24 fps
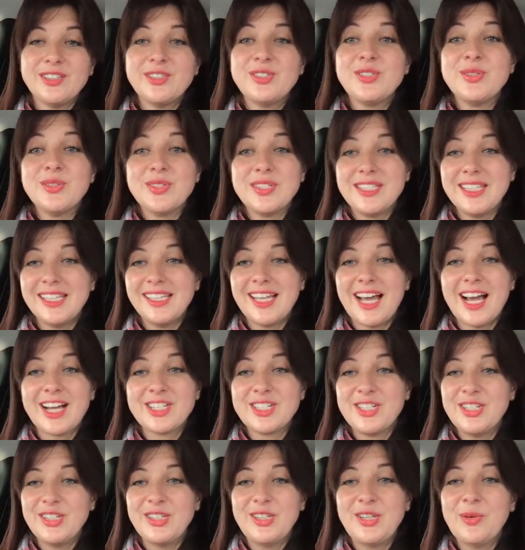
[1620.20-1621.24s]
to see that
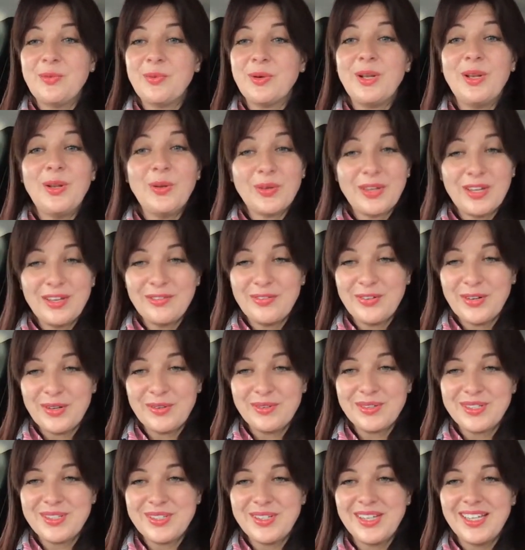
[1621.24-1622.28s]
actually you were looking
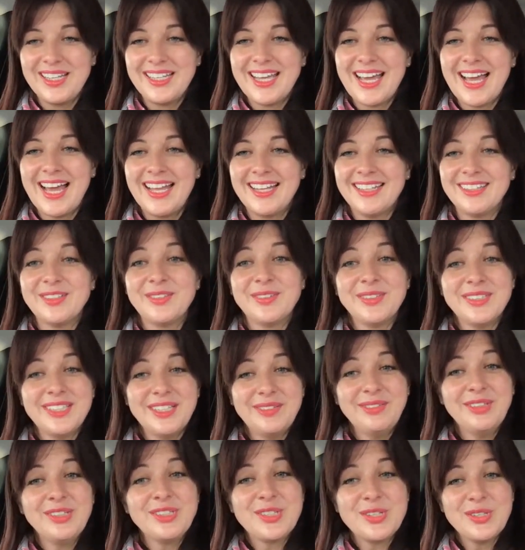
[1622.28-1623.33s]
forward to it. And good
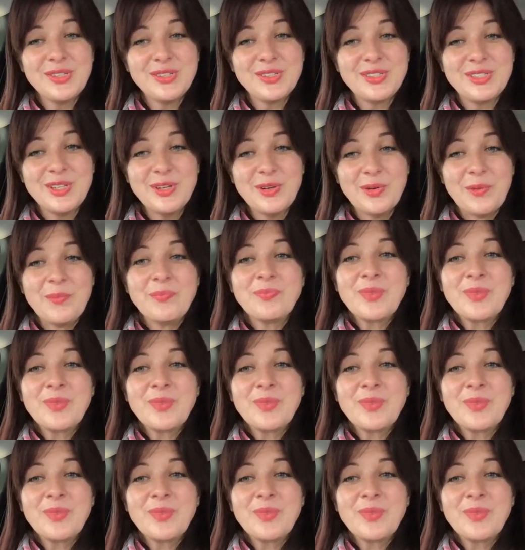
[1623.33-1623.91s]
evening to you too.